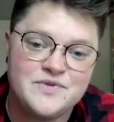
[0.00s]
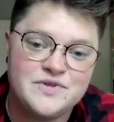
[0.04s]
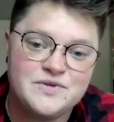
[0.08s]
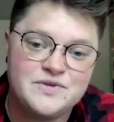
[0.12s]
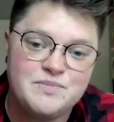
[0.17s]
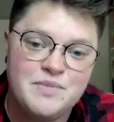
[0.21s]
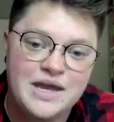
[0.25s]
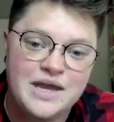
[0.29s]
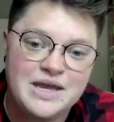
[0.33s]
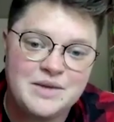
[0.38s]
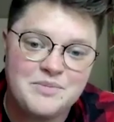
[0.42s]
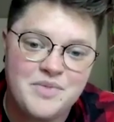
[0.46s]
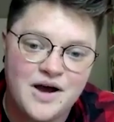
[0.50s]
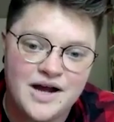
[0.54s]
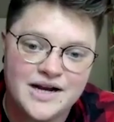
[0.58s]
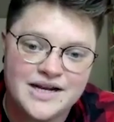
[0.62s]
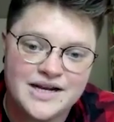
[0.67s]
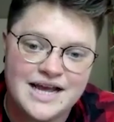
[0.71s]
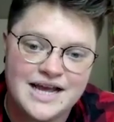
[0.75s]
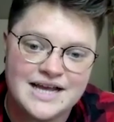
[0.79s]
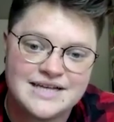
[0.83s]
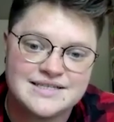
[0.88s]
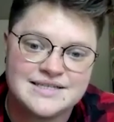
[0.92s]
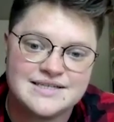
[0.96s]
Making
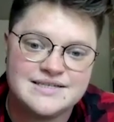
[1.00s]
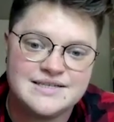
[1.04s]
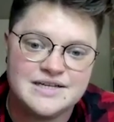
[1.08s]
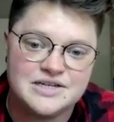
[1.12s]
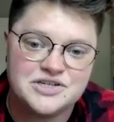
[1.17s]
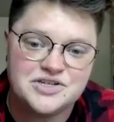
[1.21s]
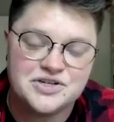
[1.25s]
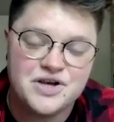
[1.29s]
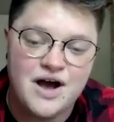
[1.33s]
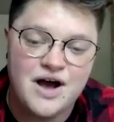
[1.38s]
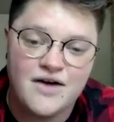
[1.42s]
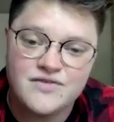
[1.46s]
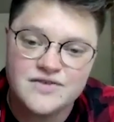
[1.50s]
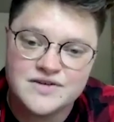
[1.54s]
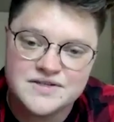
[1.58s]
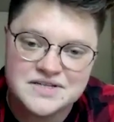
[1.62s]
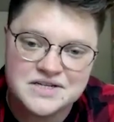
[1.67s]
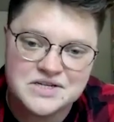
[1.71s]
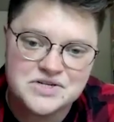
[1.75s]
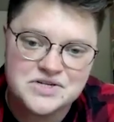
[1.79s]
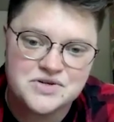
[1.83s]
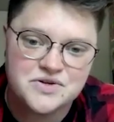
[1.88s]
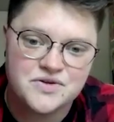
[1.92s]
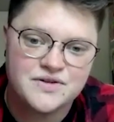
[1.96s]
podcasts is such a
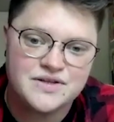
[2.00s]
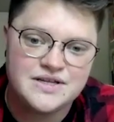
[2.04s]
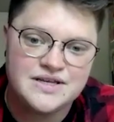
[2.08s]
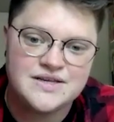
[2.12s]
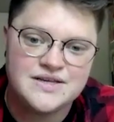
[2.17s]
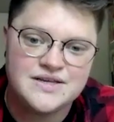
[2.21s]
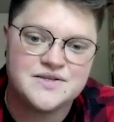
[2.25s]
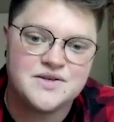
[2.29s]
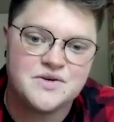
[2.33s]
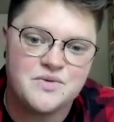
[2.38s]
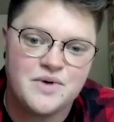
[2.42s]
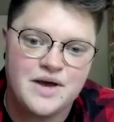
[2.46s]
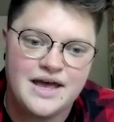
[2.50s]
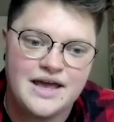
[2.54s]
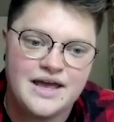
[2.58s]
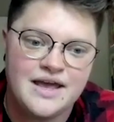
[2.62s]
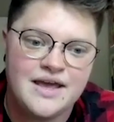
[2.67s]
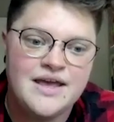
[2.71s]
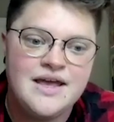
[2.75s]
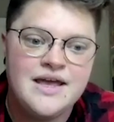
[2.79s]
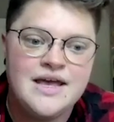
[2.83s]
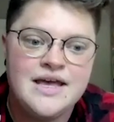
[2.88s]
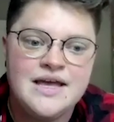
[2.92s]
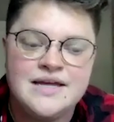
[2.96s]
conversational and easy
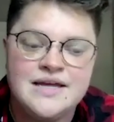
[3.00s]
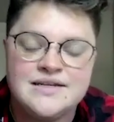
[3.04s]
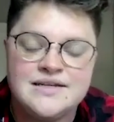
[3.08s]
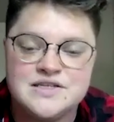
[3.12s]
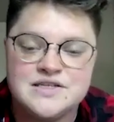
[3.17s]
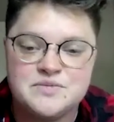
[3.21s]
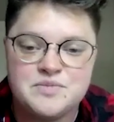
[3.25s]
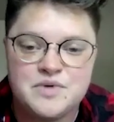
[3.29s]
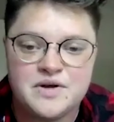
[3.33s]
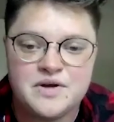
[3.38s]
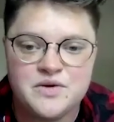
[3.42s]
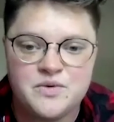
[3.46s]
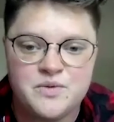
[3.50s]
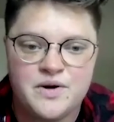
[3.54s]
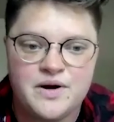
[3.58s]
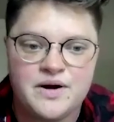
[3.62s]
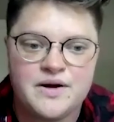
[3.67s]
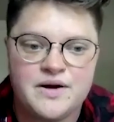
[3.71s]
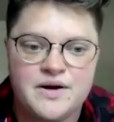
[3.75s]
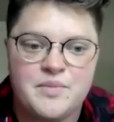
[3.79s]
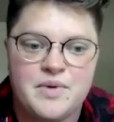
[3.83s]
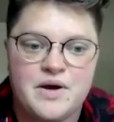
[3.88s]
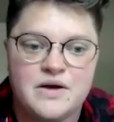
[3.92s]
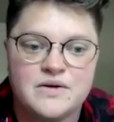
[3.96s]
way to spread the
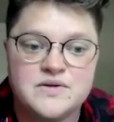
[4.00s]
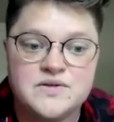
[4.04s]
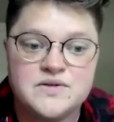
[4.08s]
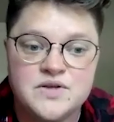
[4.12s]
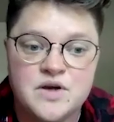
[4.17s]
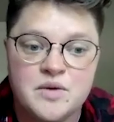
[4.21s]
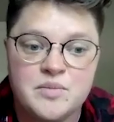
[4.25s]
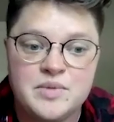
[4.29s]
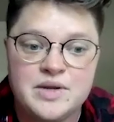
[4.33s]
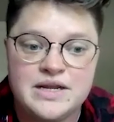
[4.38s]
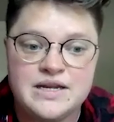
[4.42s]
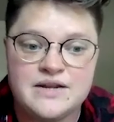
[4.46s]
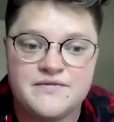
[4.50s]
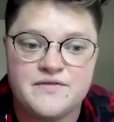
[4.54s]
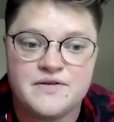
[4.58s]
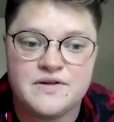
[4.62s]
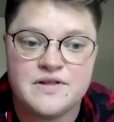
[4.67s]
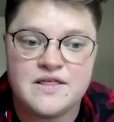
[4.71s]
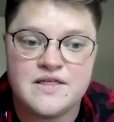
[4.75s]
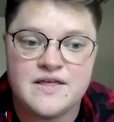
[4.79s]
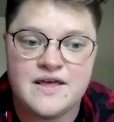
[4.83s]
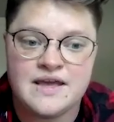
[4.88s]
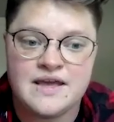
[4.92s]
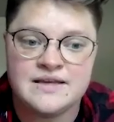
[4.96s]
word about so many
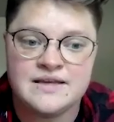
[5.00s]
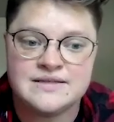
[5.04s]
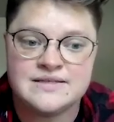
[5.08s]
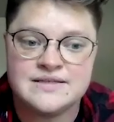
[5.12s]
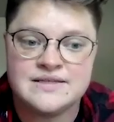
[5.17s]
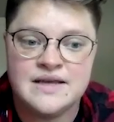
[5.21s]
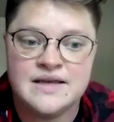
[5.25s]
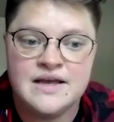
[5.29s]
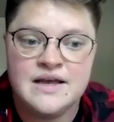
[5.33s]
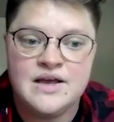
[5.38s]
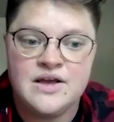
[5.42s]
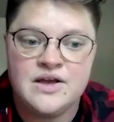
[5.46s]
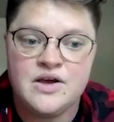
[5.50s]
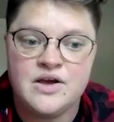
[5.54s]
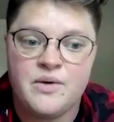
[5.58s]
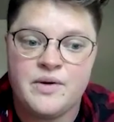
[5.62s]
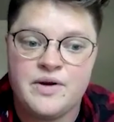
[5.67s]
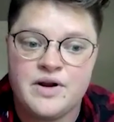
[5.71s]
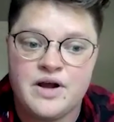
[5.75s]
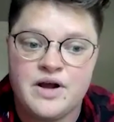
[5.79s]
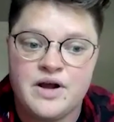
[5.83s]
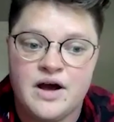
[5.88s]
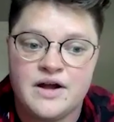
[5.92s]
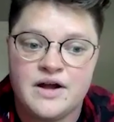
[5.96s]
different things going
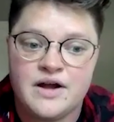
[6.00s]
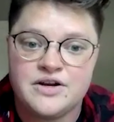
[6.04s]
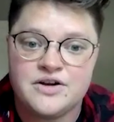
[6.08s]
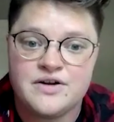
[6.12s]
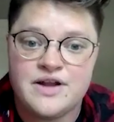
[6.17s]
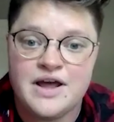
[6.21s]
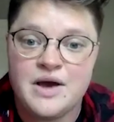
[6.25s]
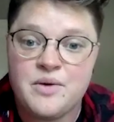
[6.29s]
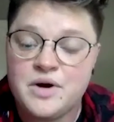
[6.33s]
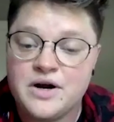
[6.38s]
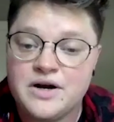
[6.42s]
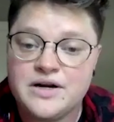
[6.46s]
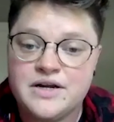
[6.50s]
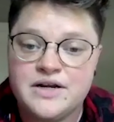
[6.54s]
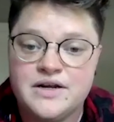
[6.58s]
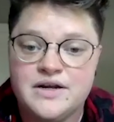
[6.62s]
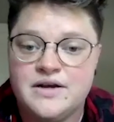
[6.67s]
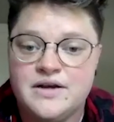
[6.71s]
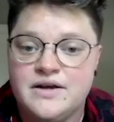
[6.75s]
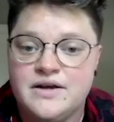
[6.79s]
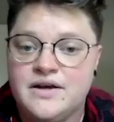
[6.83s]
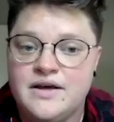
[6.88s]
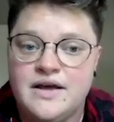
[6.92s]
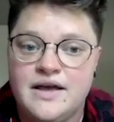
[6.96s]
on in your network
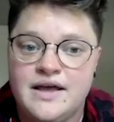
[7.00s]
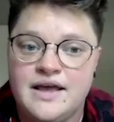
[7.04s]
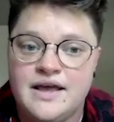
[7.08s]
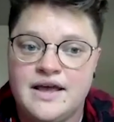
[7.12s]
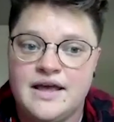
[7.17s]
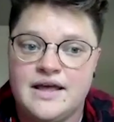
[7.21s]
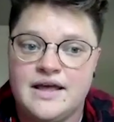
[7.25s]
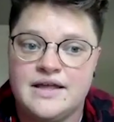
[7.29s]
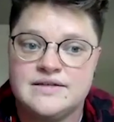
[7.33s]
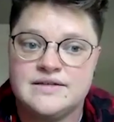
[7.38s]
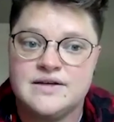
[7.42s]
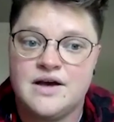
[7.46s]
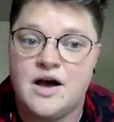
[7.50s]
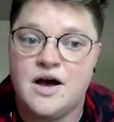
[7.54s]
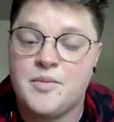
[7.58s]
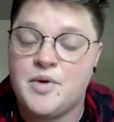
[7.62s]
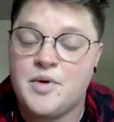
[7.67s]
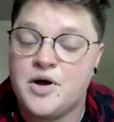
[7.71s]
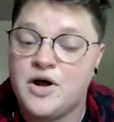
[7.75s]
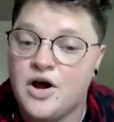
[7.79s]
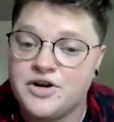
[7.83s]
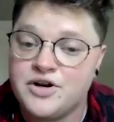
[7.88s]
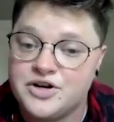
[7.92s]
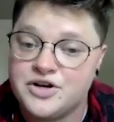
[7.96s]
and
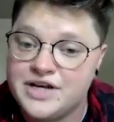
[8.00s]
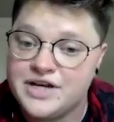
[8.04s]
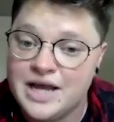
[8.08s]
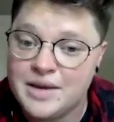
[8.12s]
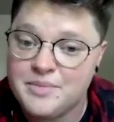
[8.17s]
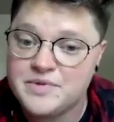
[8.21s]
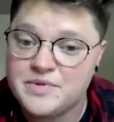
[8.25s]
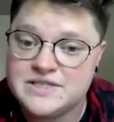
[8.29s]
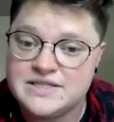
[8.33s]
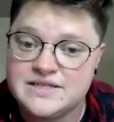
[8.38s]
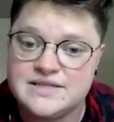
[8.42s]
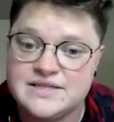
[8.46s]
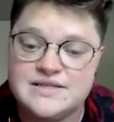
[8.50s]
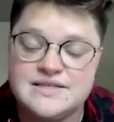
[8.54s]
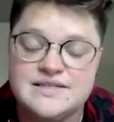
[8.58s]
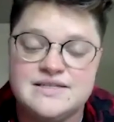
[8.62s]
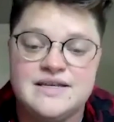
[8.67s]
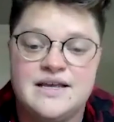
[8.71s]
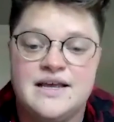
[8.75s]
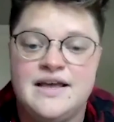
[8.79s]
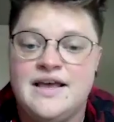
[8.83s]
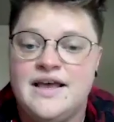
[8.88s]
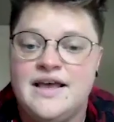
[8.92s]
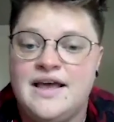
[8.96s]
on your campuses.
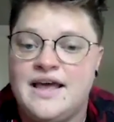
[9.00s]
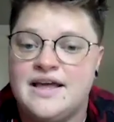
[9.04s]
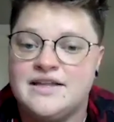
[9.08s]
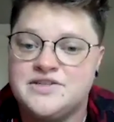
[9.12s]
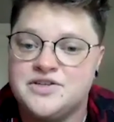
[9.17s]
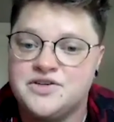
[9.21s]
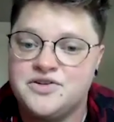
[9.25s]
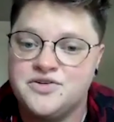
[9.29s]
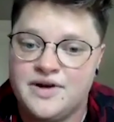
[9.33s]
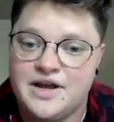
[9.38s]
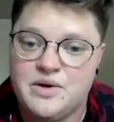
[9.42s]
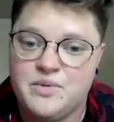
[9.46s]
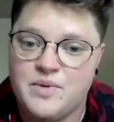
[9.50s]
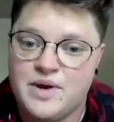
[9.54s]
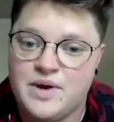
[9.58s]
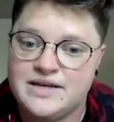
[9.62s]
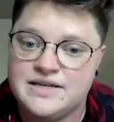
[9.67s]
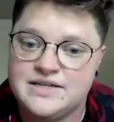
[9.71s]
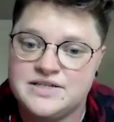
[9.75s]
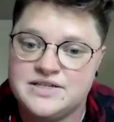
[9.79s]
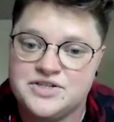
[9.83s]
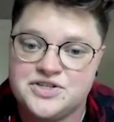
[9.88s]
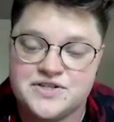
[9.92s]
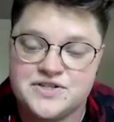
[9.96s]
It's a great way
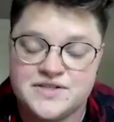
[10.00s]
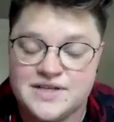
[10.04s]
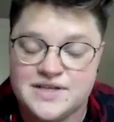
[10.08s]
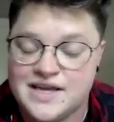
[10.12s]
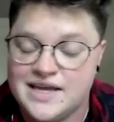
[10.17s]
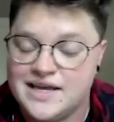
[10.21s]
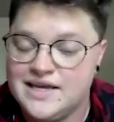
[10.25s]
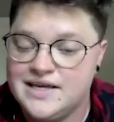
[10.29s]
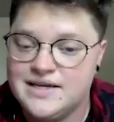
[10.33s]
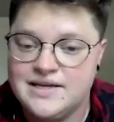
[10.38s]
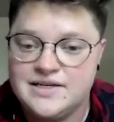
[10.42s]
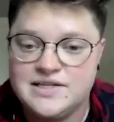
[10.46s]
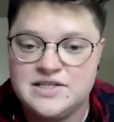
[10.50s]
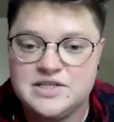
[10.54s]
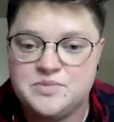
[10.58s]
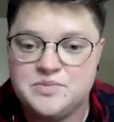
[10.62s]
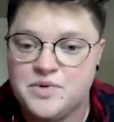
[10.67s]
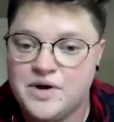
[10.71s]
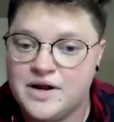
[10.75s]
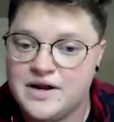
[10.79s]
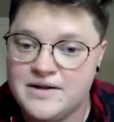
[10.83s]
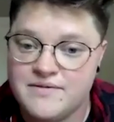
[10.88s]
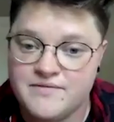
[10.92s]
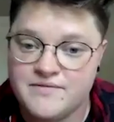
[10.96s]
to just like
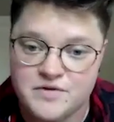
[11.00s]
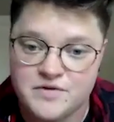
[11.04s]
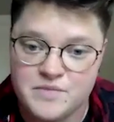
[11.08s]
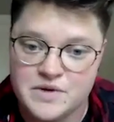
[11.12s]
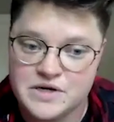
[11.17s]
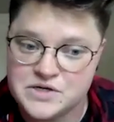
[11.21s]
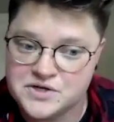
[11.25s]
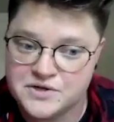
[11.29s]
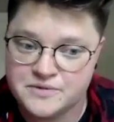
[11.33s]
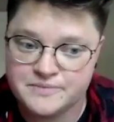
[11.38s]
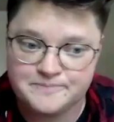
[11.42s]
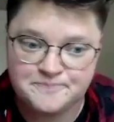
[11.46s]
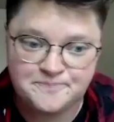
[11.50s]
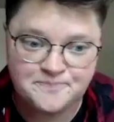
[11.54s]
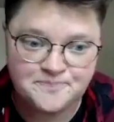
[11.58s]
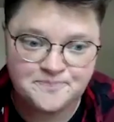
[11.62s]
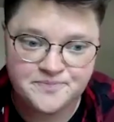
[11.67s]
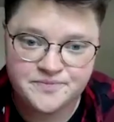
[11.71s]
spread information.